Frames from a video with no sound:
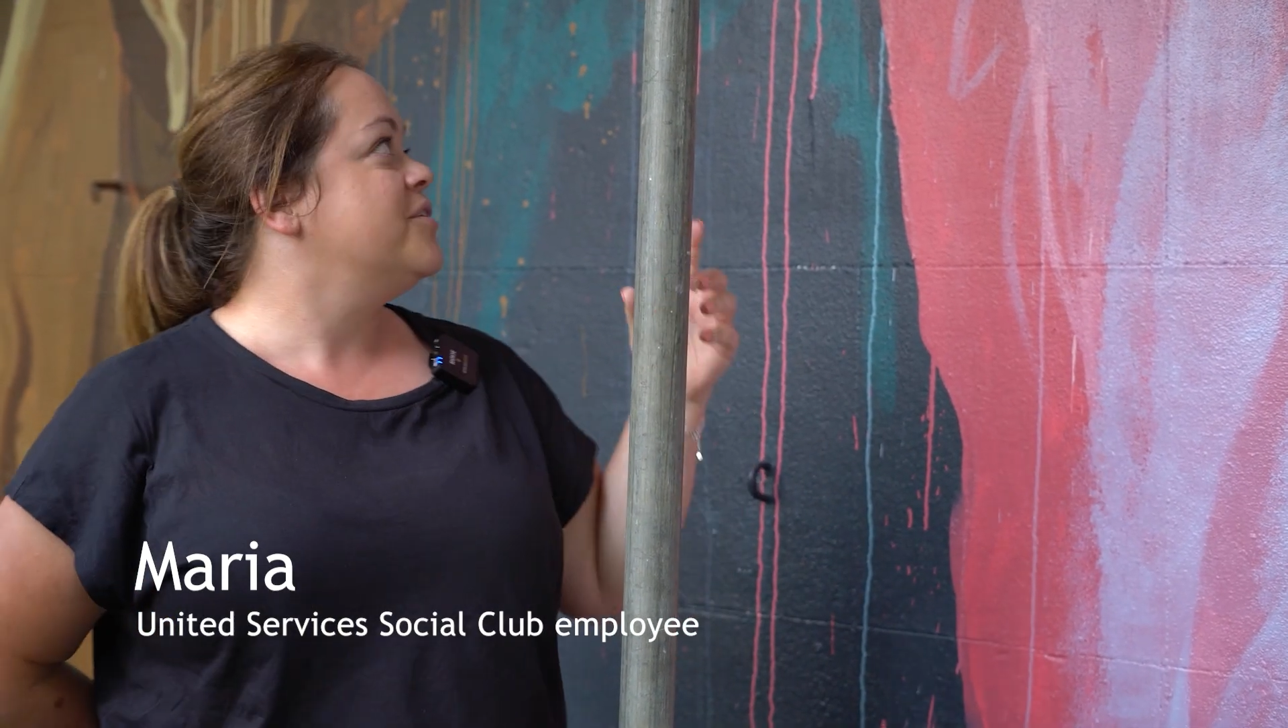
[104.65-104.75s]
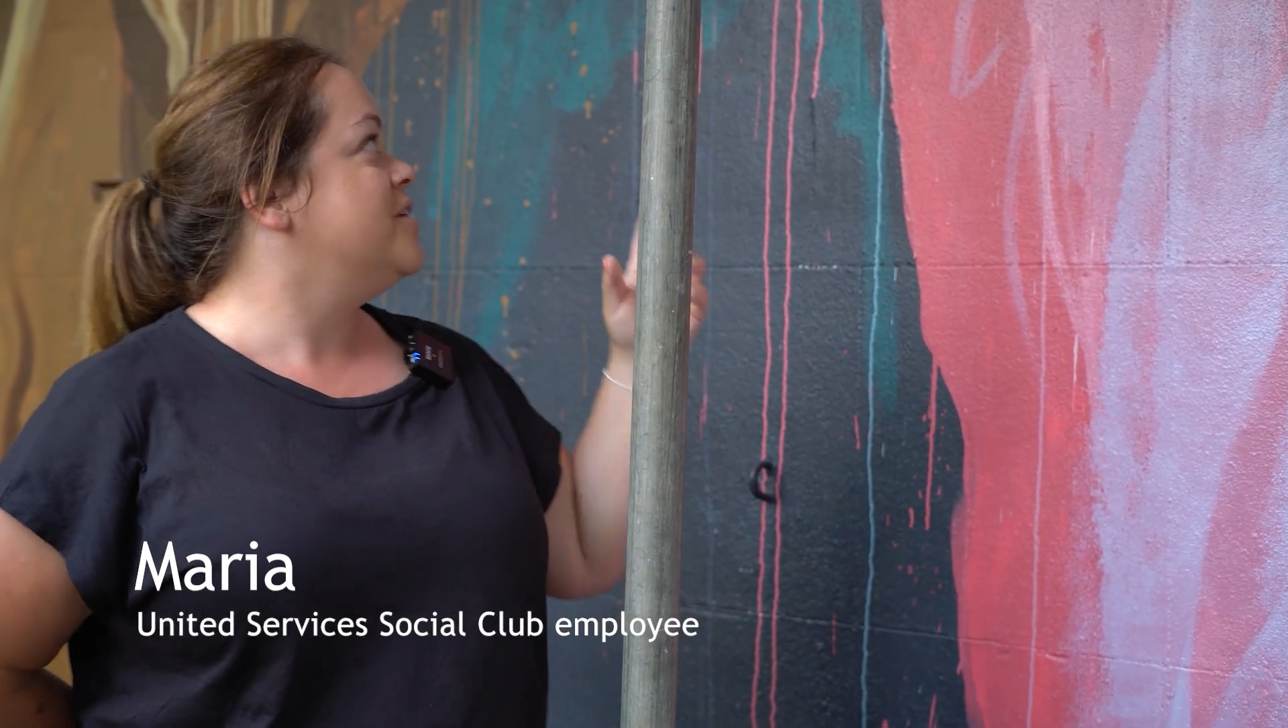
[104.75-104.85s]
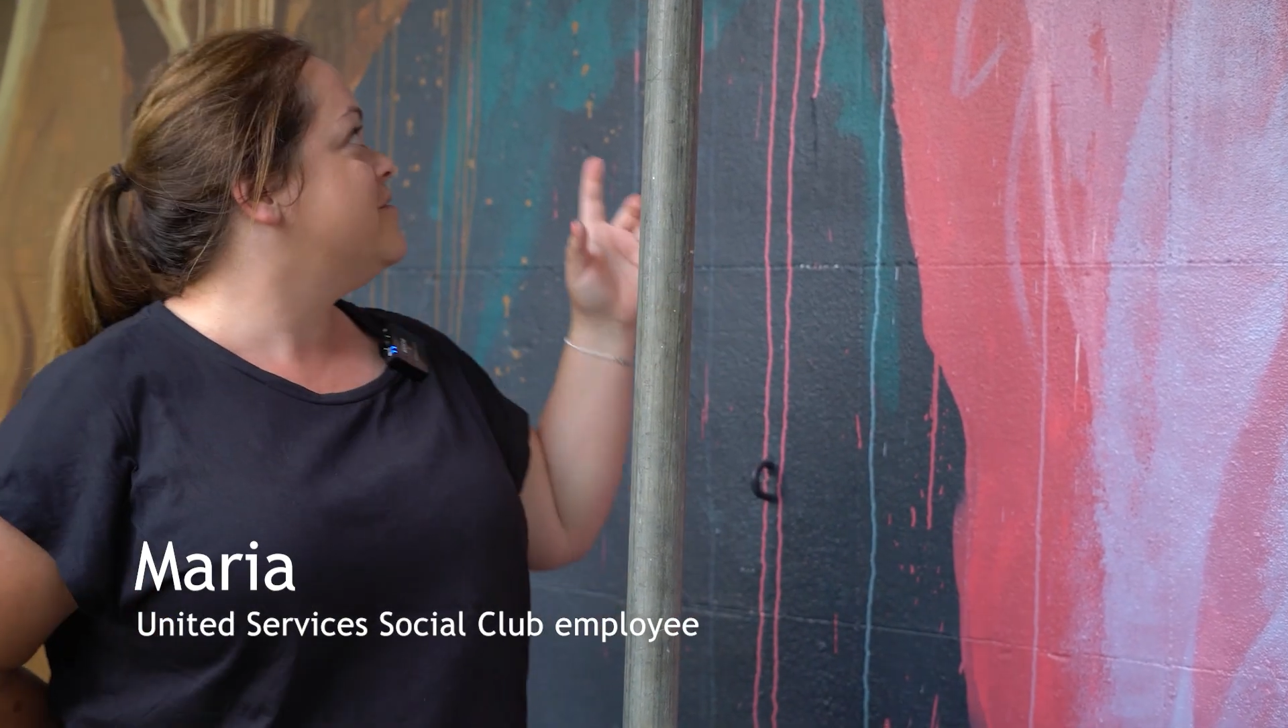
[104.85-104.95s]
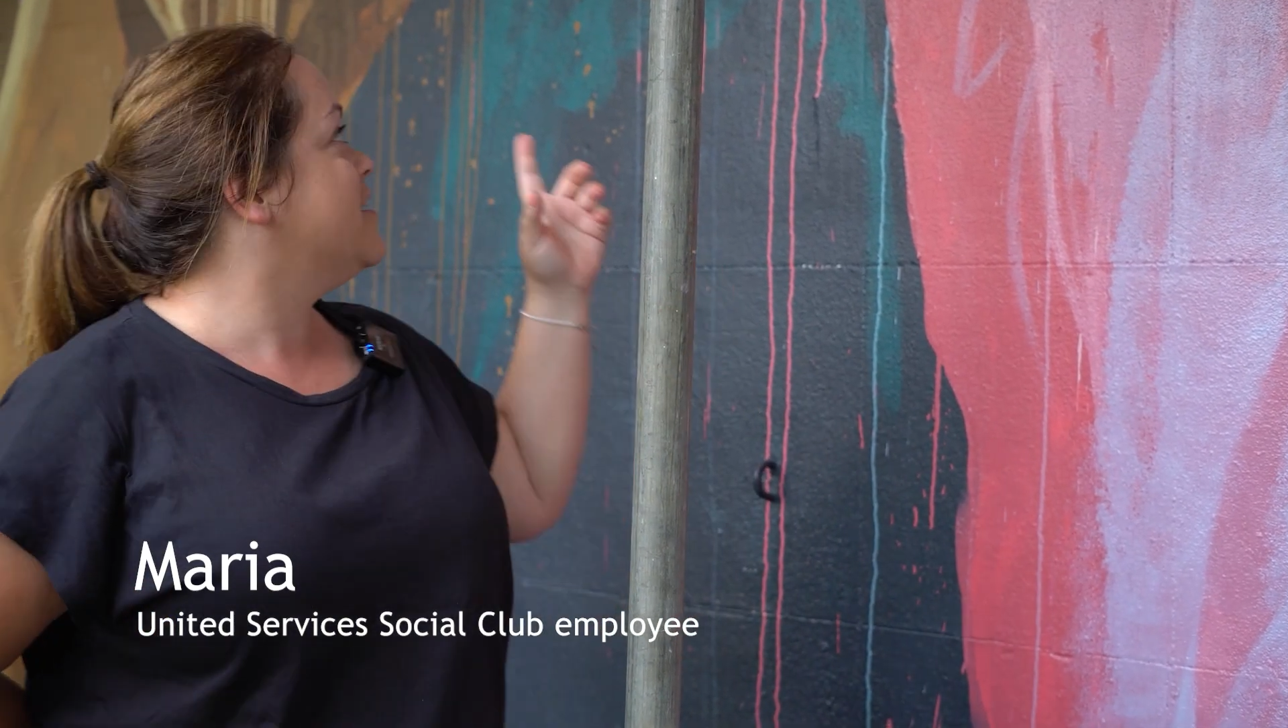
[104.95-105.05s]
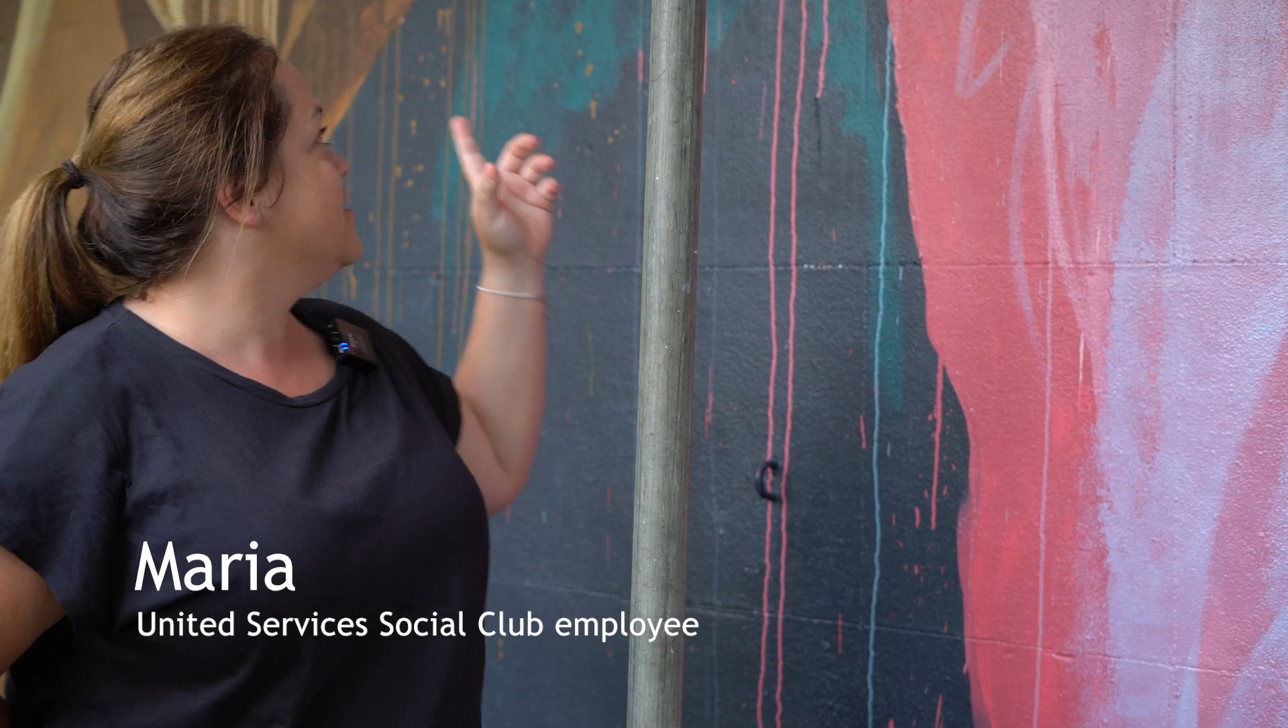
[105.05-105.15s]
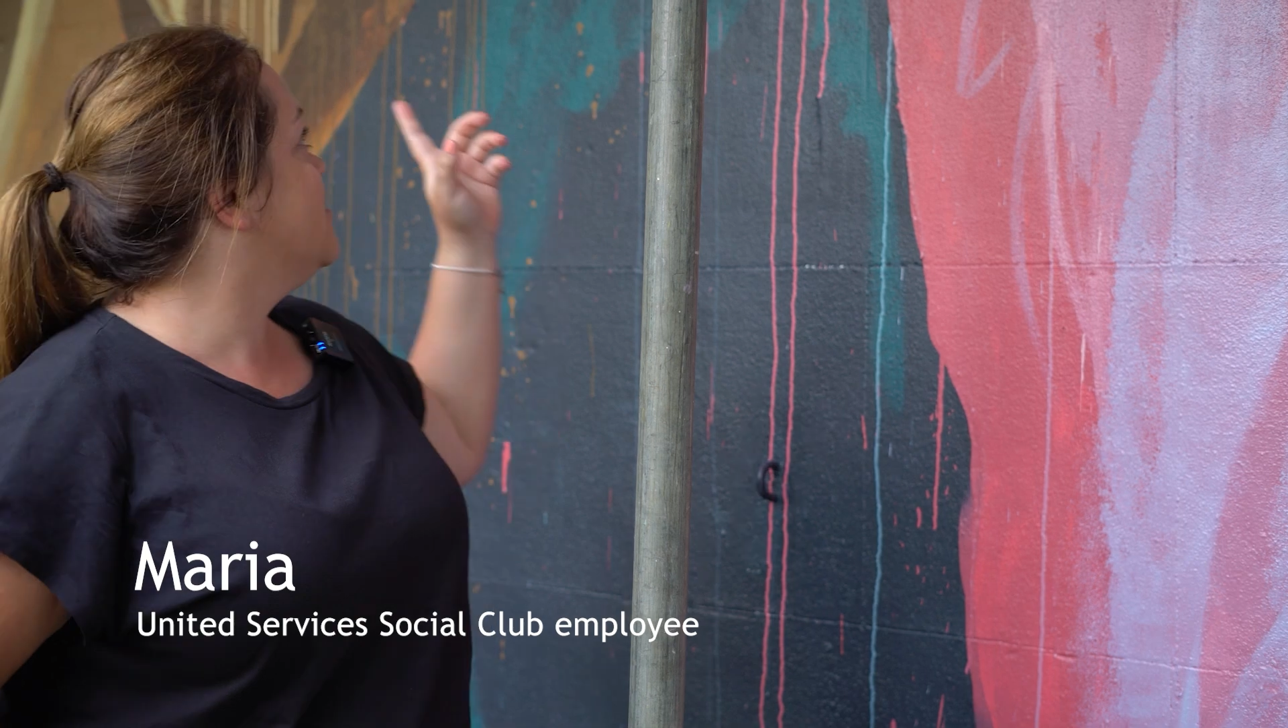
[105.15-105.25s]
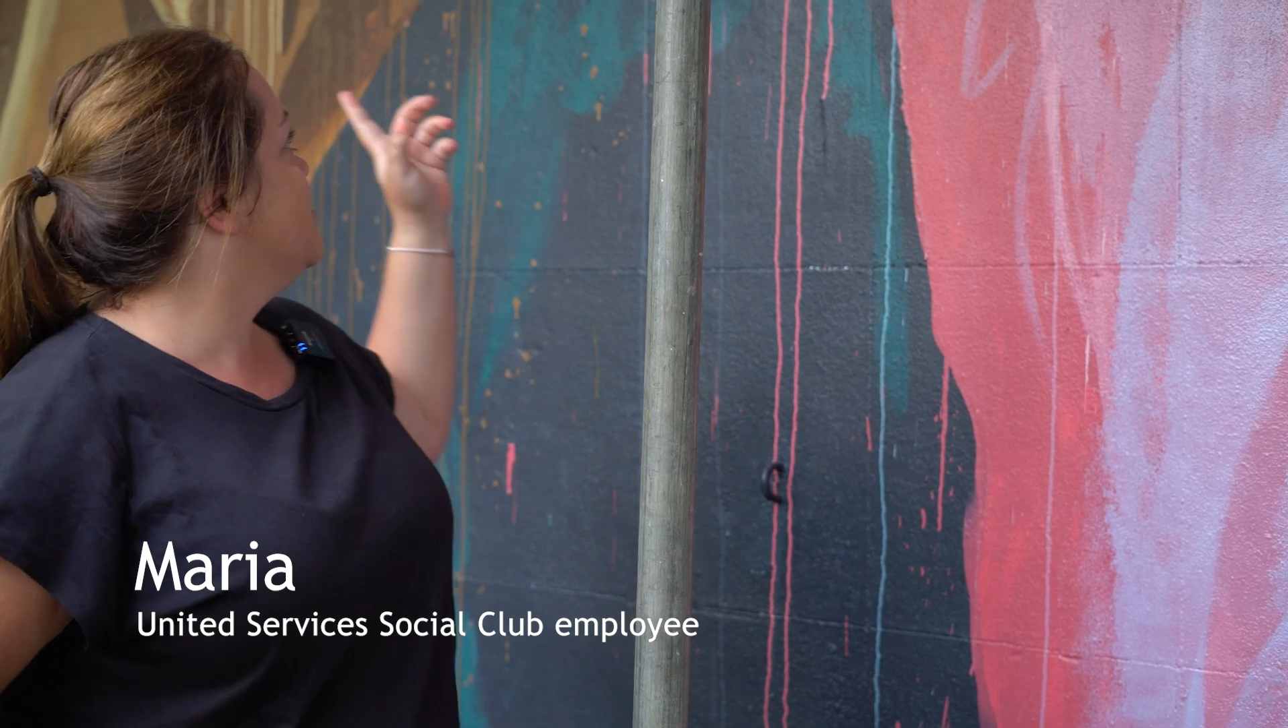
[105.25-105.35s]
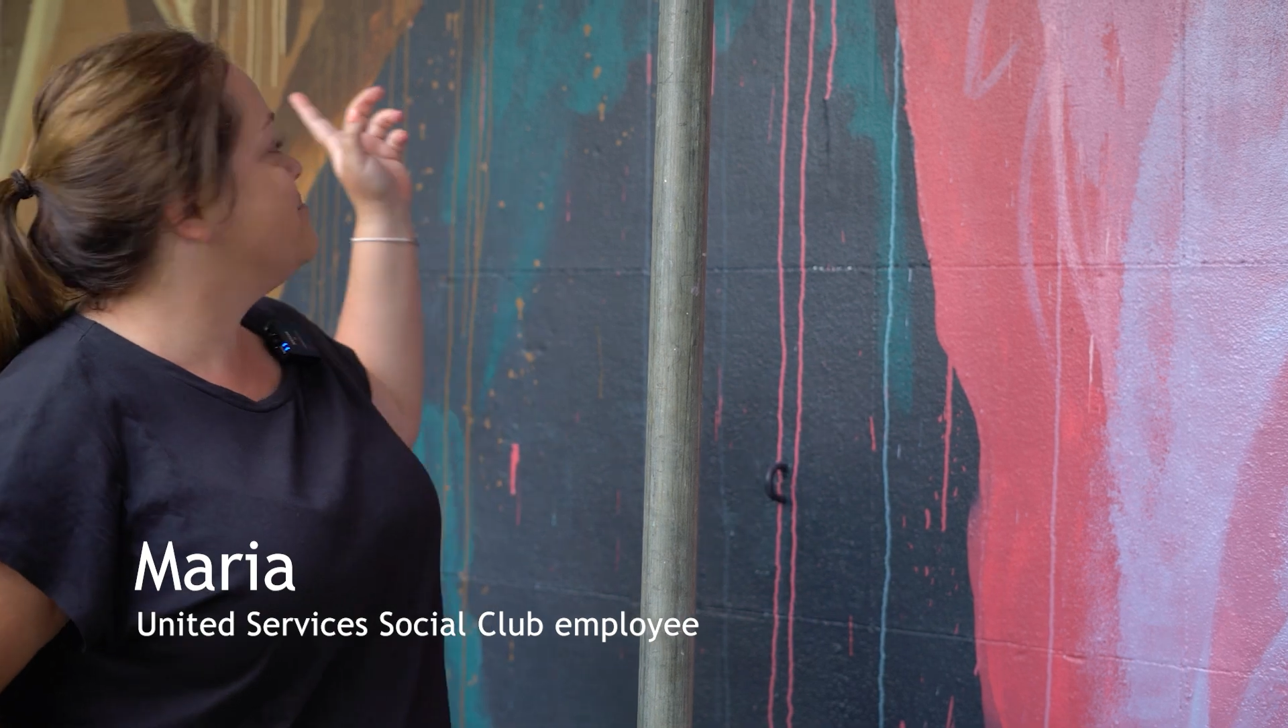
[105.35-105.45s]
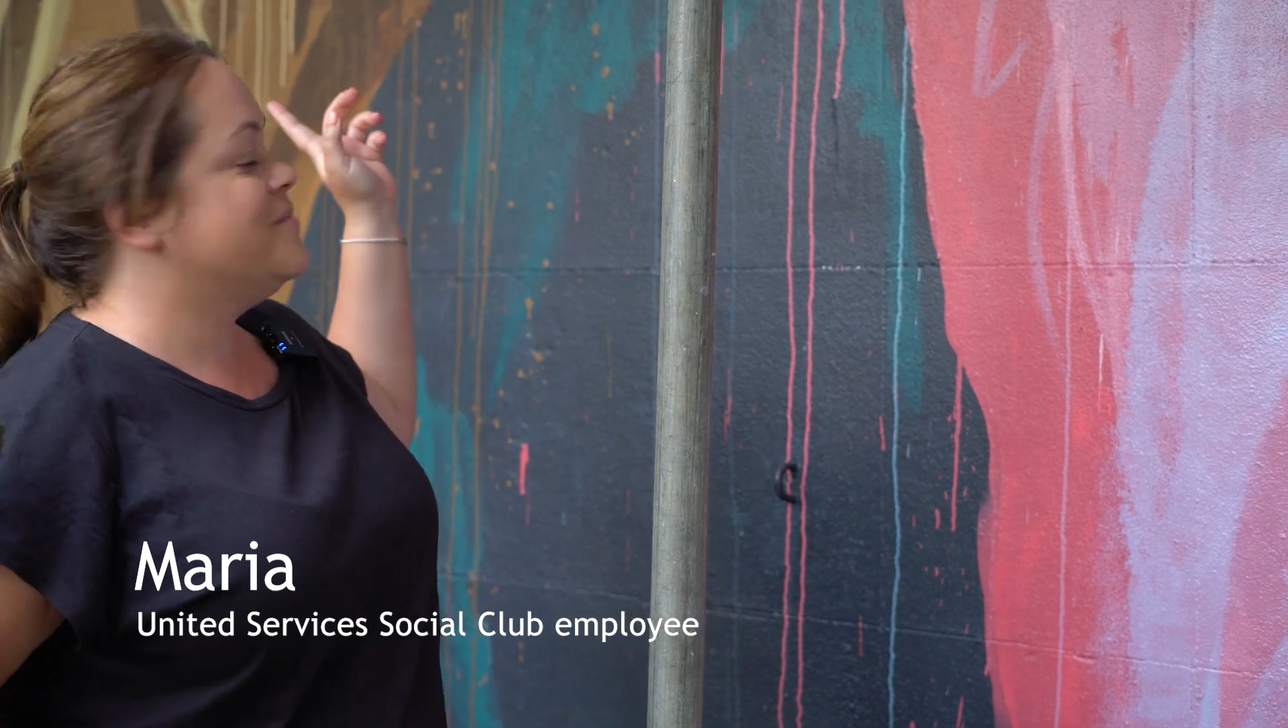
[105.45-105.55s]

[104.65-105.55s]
that you've added the